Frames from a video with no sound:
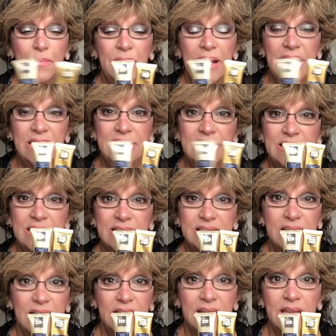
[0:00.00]
But I did
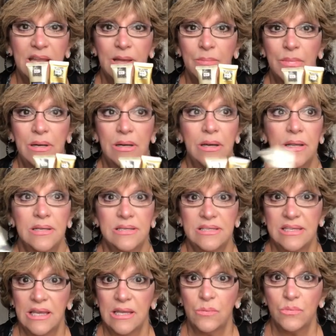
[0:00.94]
this on him and
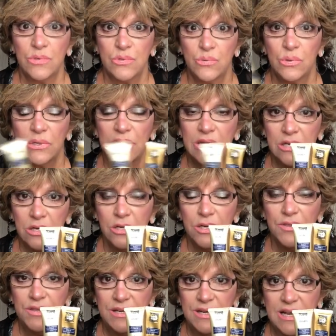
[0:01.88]
his skin was really
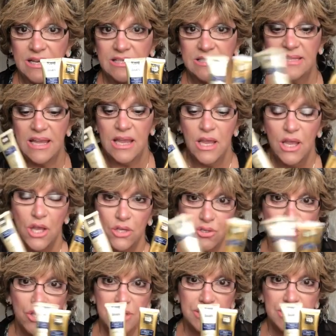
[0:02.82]
good the next day.
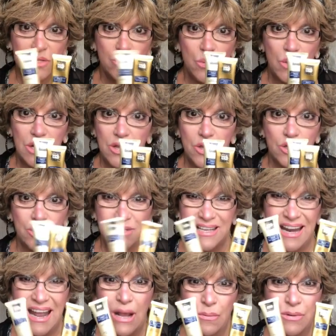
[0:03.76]
So this is one of those
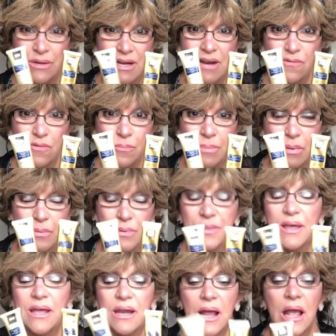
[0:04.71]
that I would never be
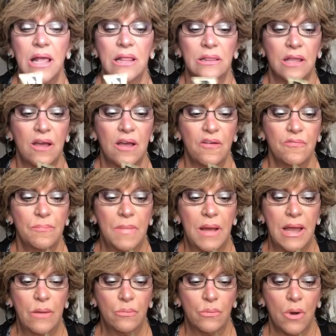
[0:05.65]
without. I love
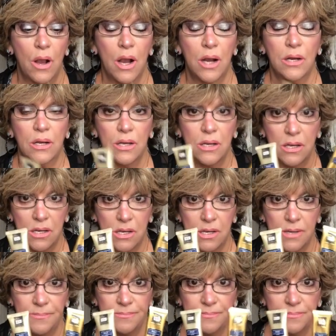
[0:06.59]
my ROC
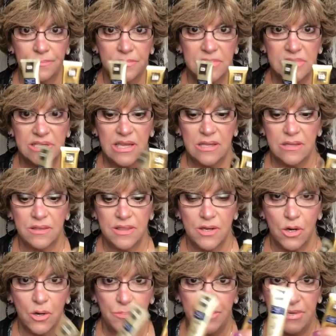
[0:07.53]
skin
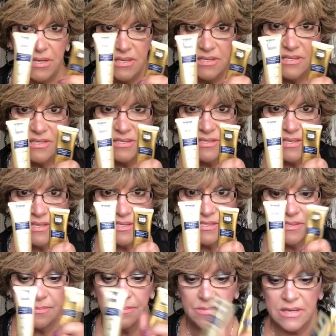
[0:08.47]
therapy
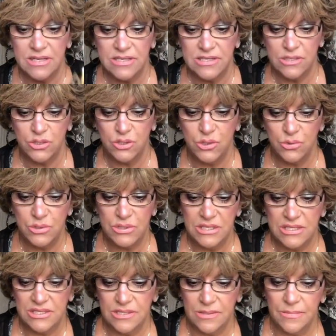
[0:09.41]
system. It's a 2
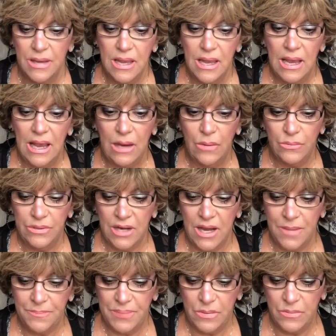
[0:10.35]
system. I would
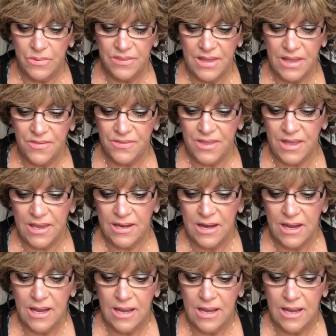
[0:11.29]
not be without that.